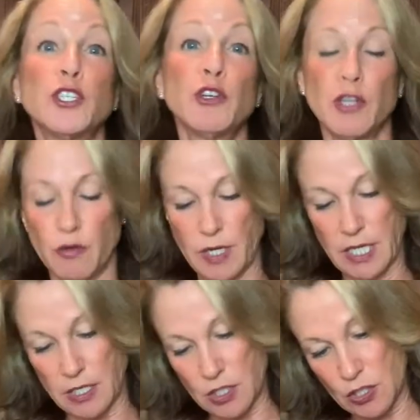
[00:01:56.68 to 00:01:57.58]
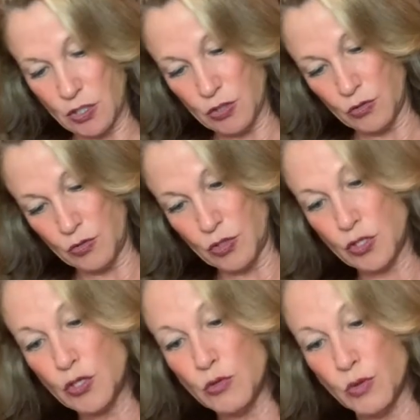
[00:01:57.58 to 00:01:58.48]
your ingredients to
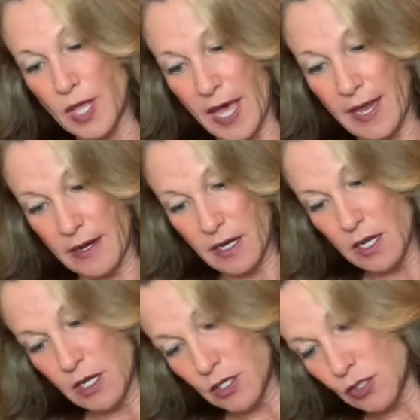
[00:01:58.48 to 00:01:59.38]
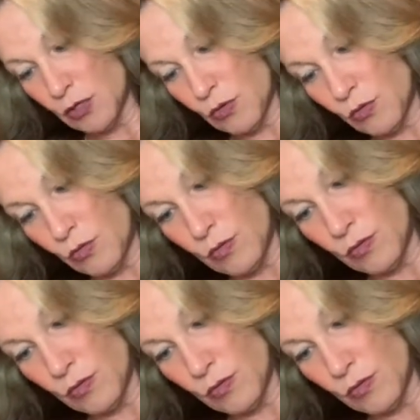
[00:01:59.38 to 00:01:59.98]
suit that. So